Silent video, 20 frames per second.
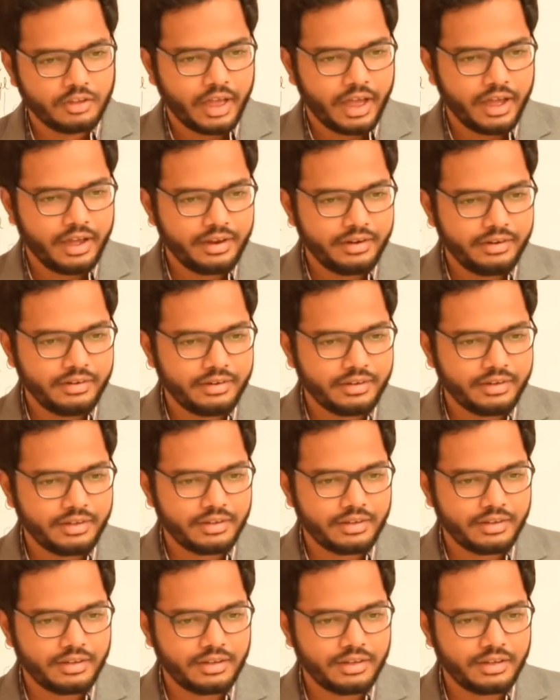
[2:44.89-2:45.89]
And
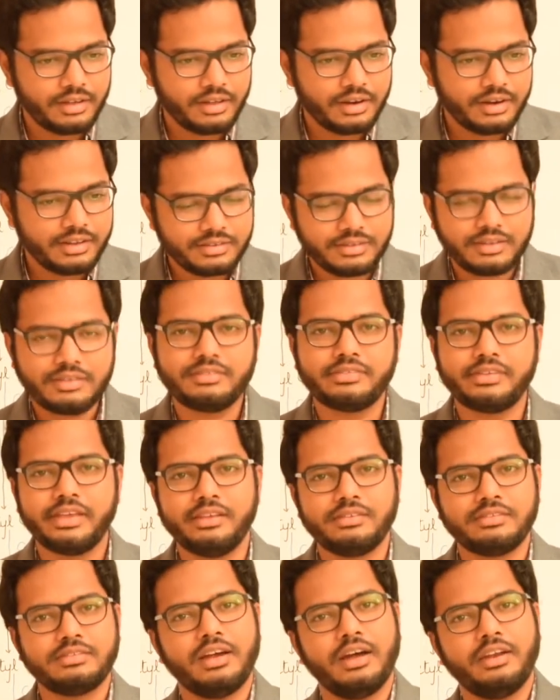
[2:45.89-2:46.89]
legend
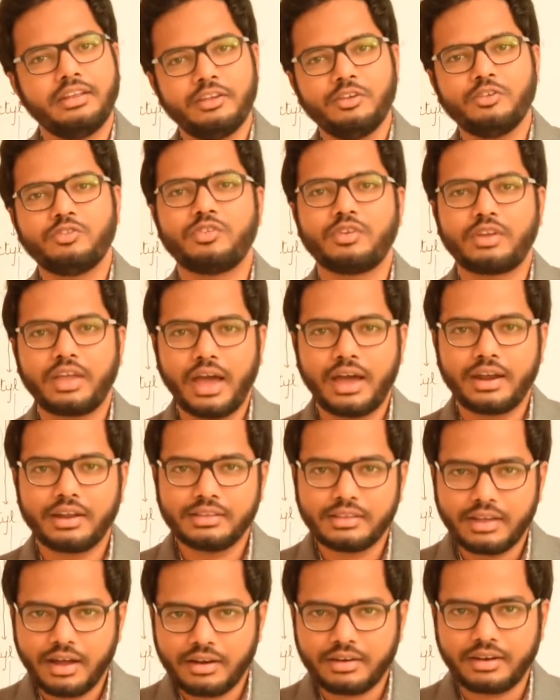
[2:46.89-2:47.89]
says that he used to
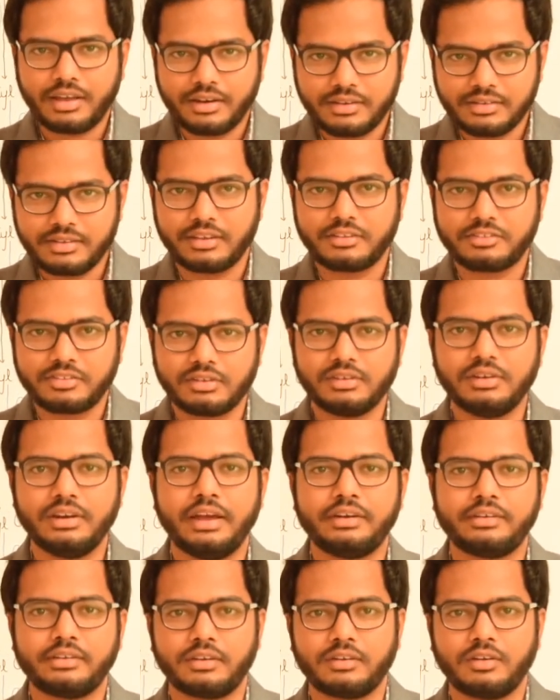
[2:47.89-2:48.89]
carry that rejection
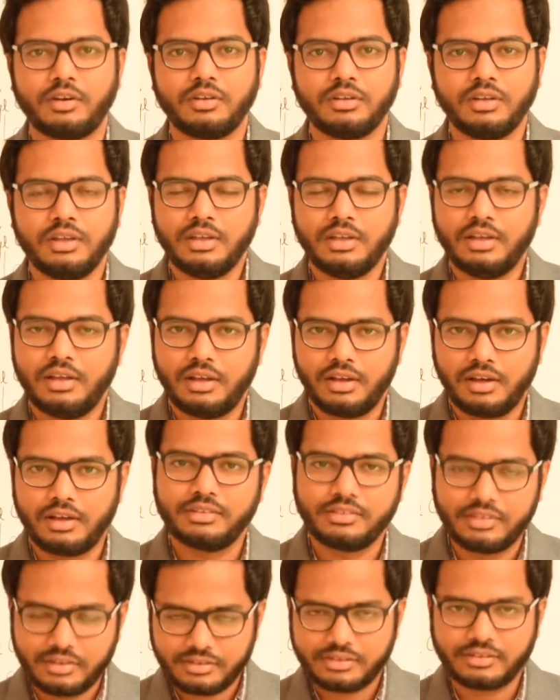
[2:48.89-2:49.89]
letter
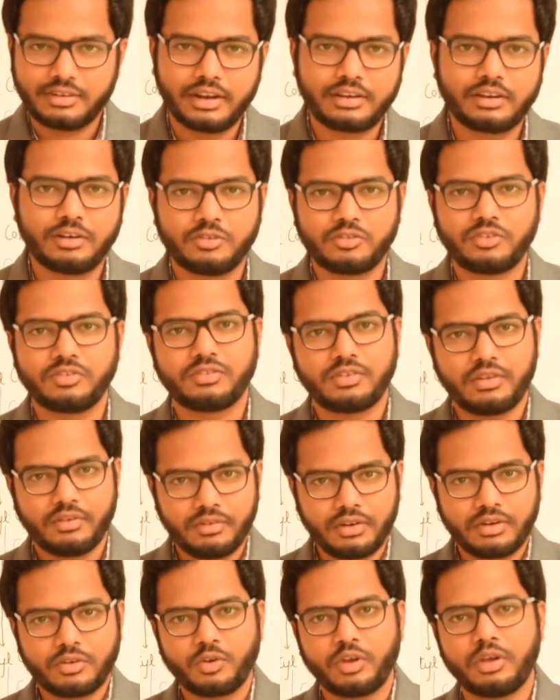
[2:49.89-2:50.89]
which was
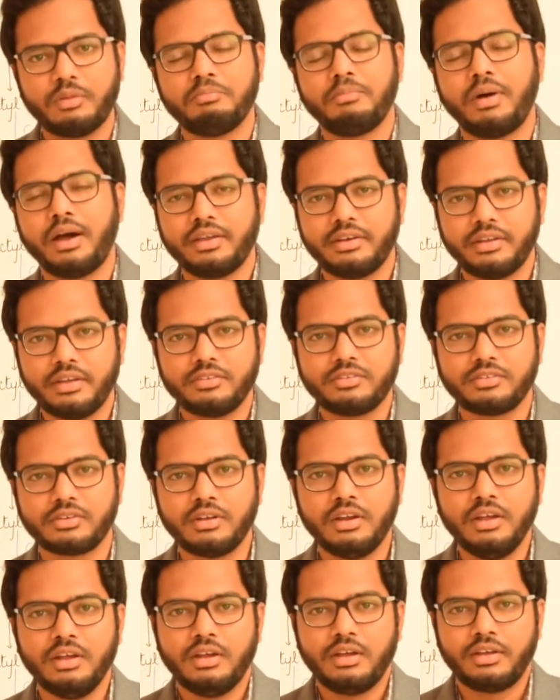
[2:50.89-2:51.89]
given to him by
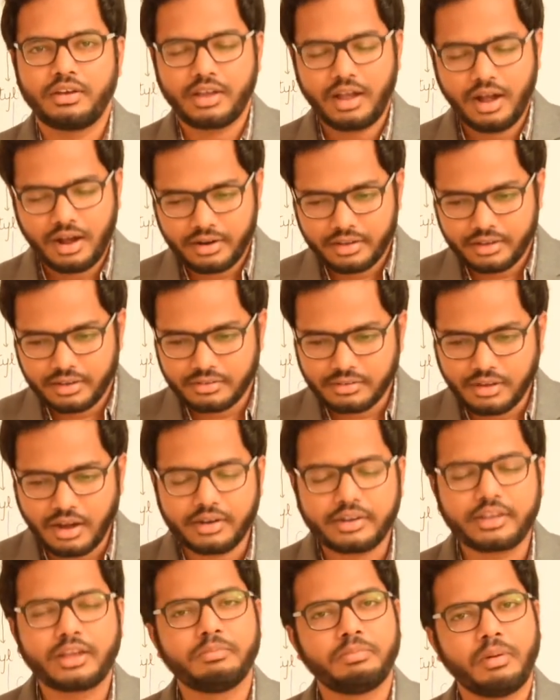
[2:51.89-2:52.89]
Nature regarding his
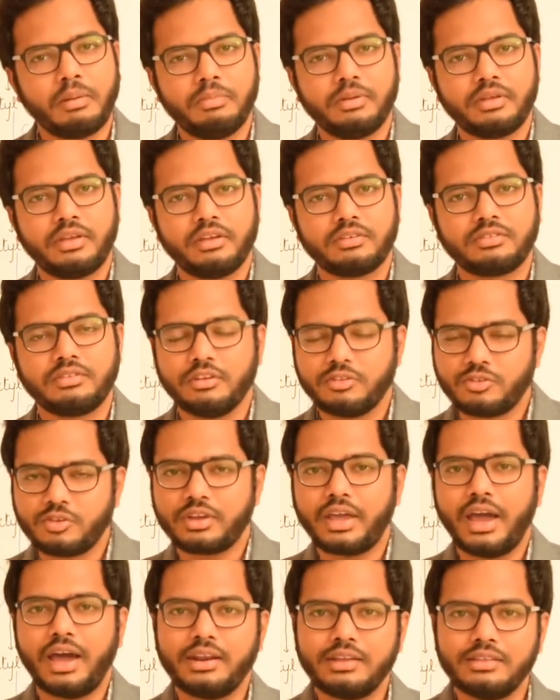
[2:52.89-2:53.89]
article publication. He used
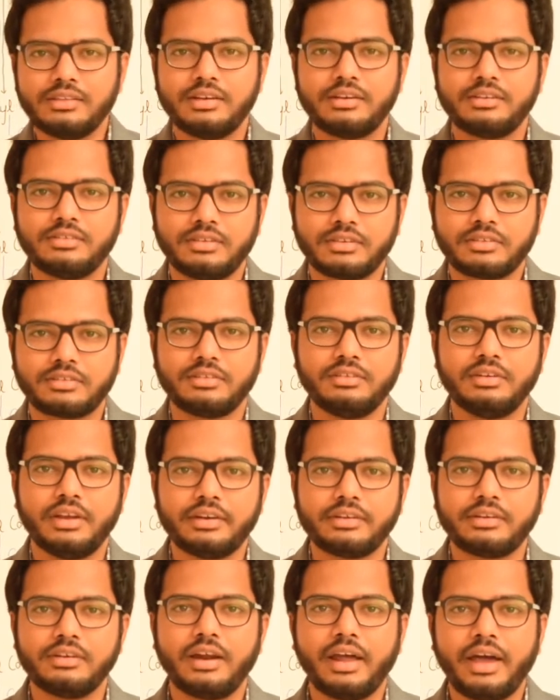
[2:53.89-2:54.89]
to carry that rejection
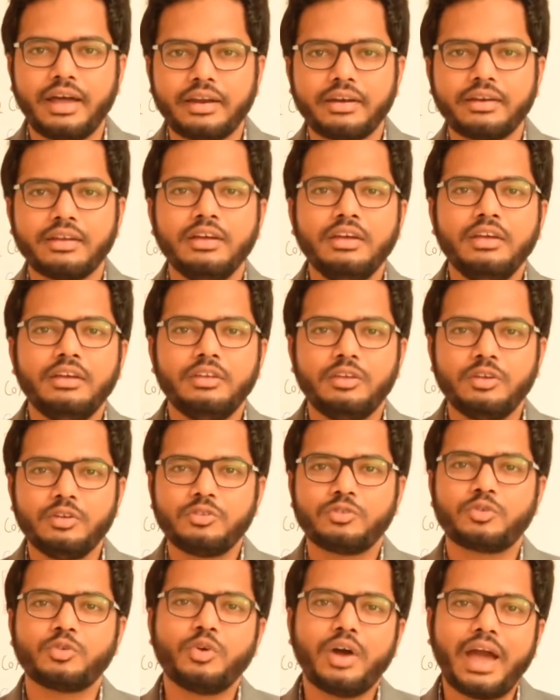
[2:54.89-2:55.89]
letter, and he
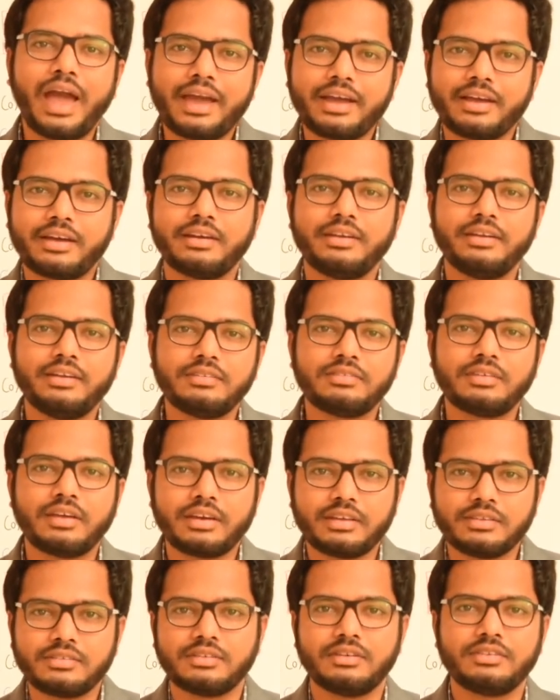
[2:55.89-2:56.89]
used to encourage
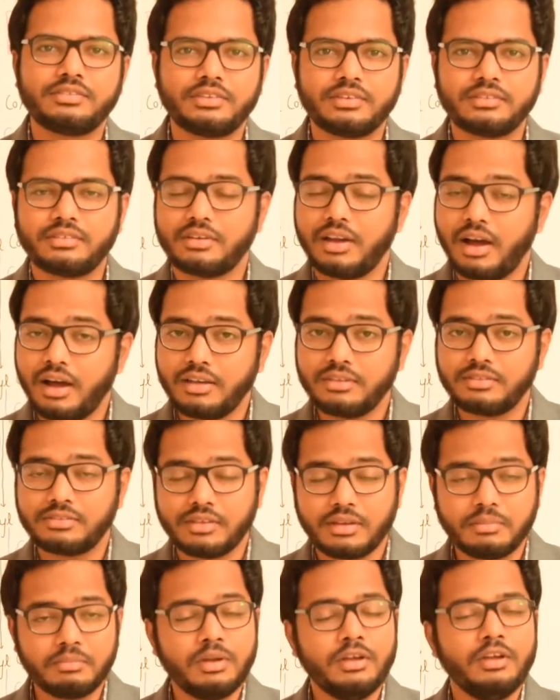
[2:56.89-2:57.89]
researchers and ask
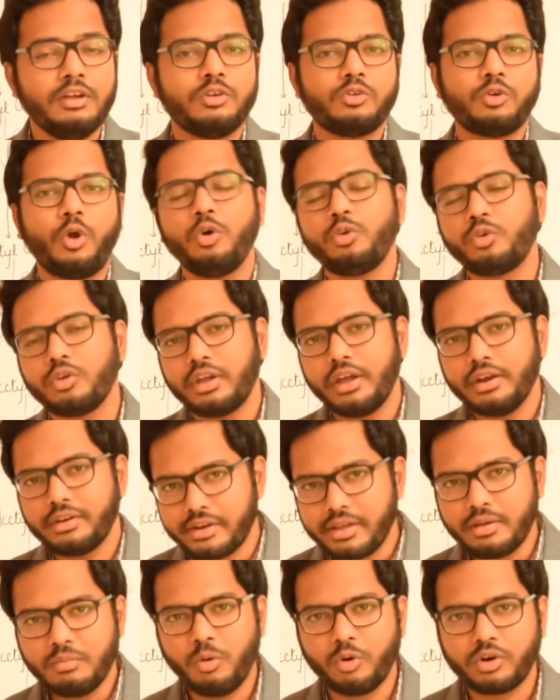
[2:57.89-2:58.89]
them not to
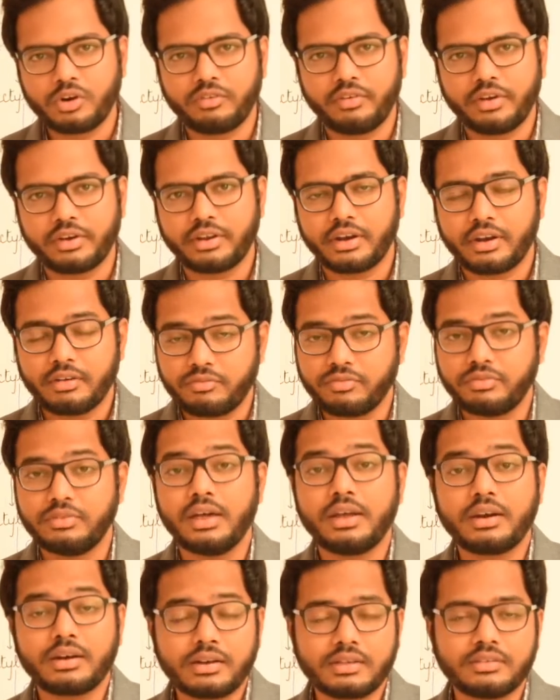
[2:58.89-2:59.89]
get demotivated if
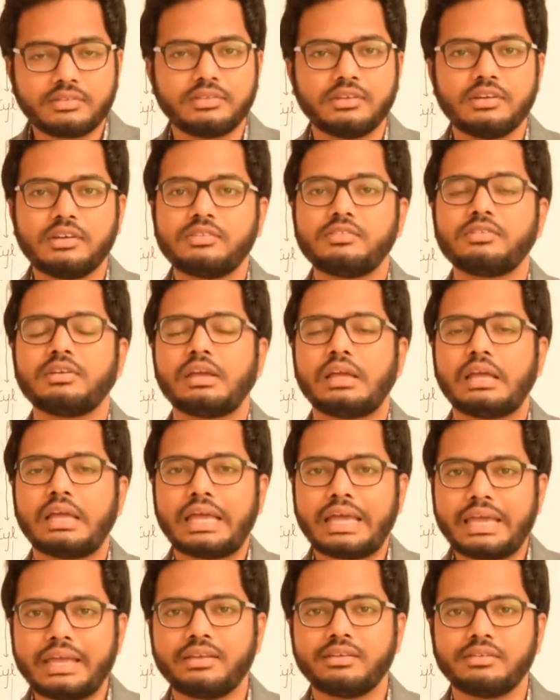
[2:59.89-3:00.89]
their research
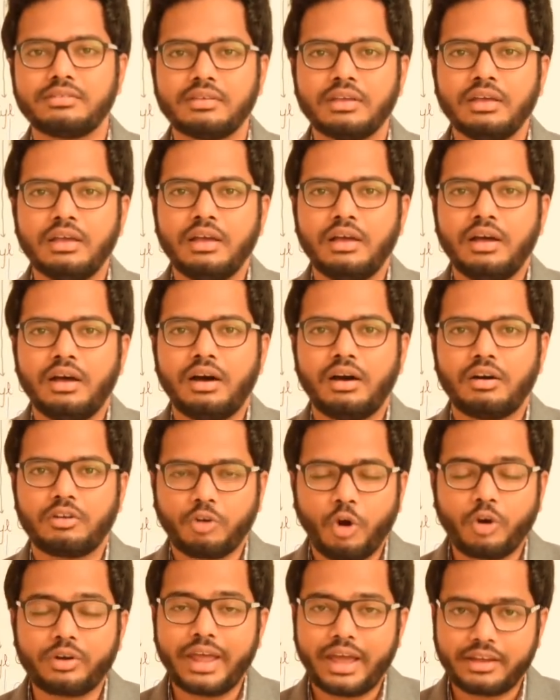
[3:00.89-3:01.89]
is
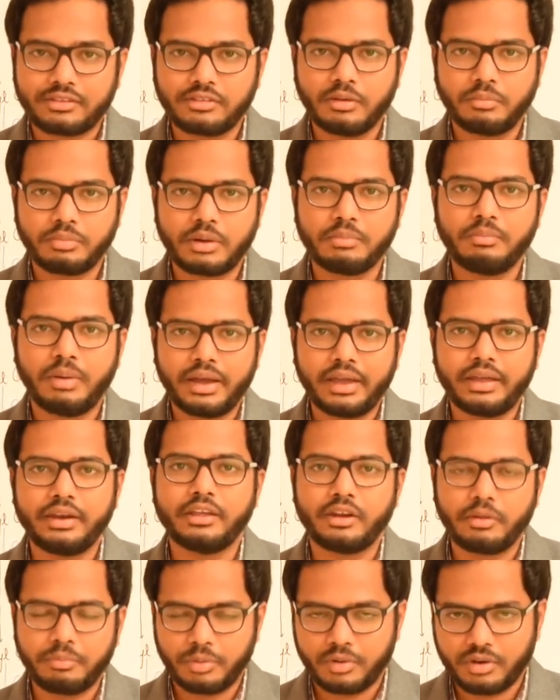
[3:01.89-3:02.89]
not accepted by
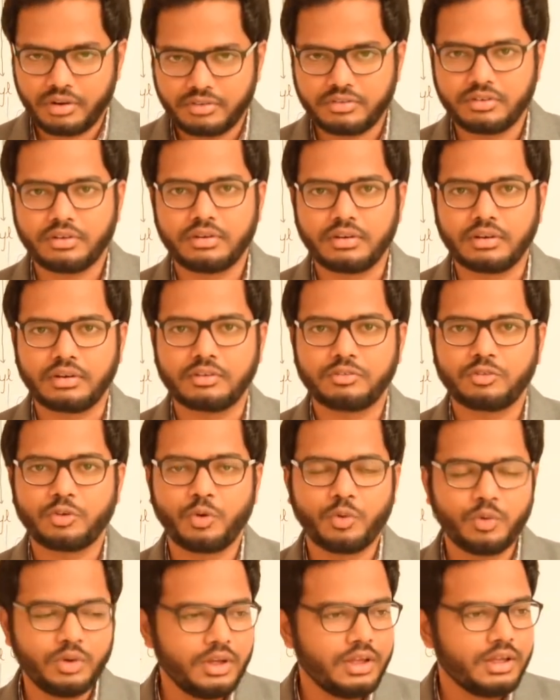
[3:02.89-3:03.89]
any reputed journal. So